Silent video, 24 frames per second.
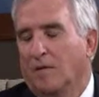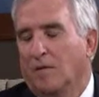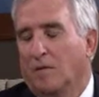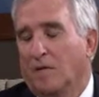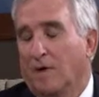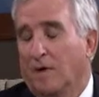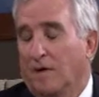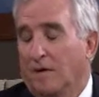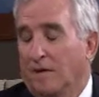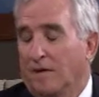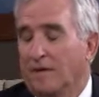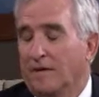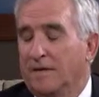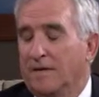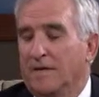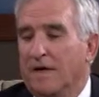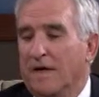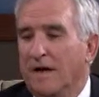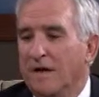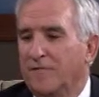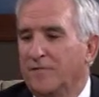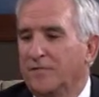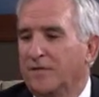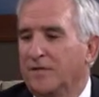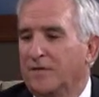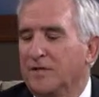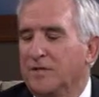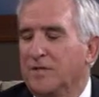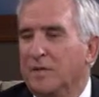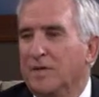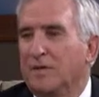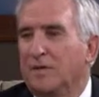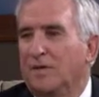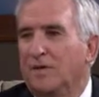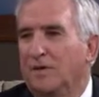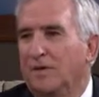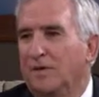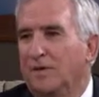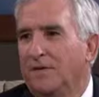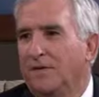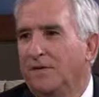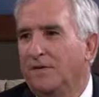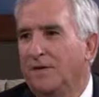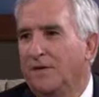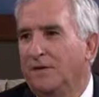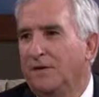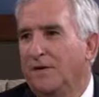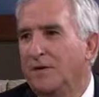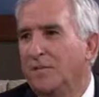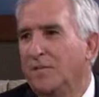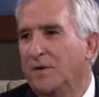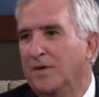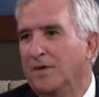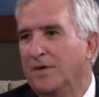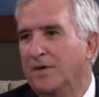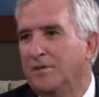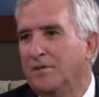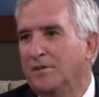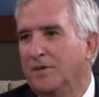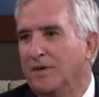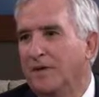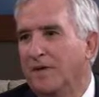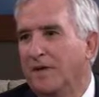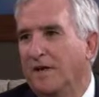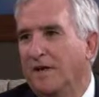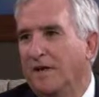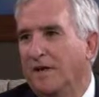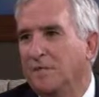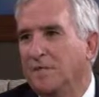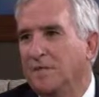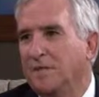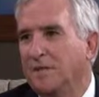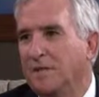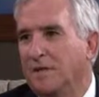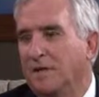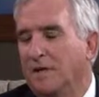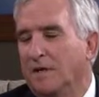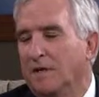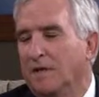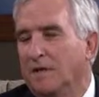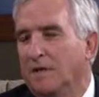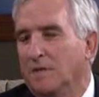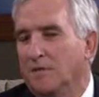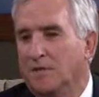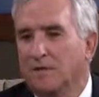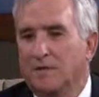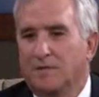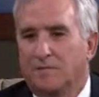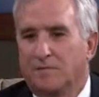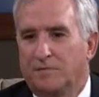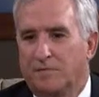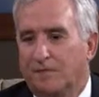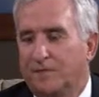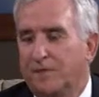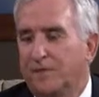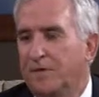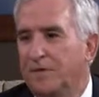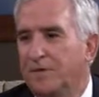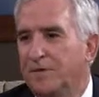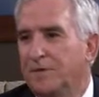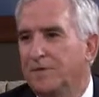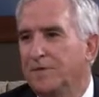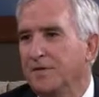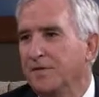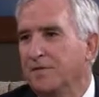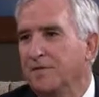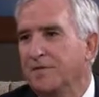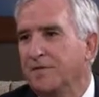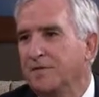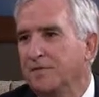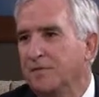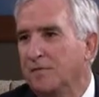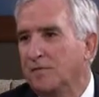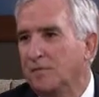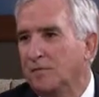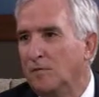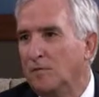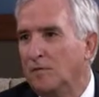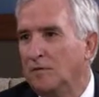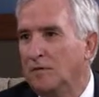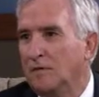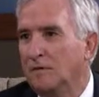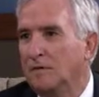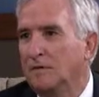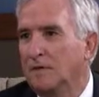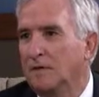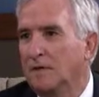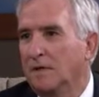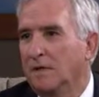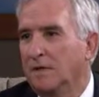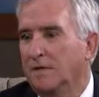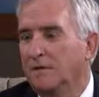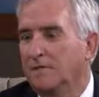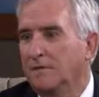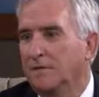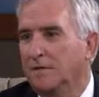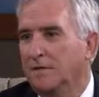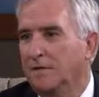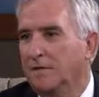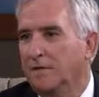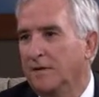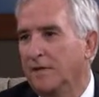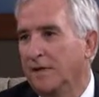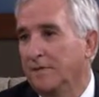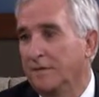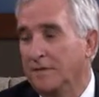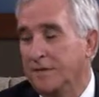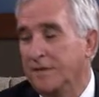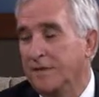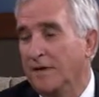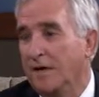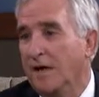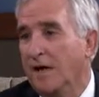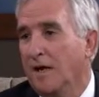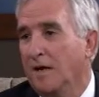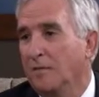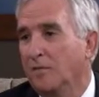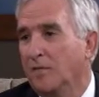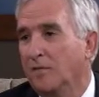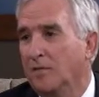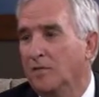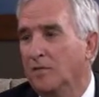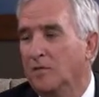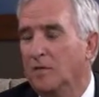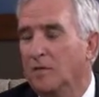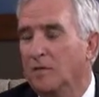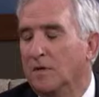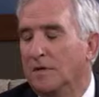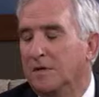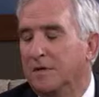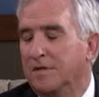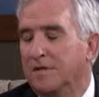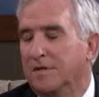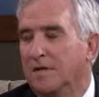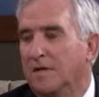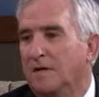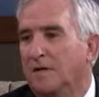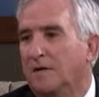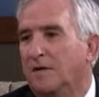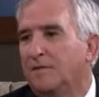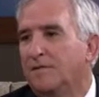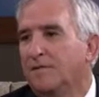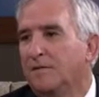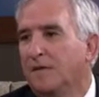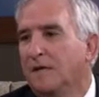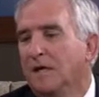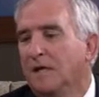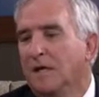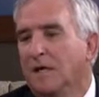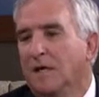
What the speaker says: Well, the conflict's been called a number of different names. It was referred to as a Civil War, certainly at the time of the war itself.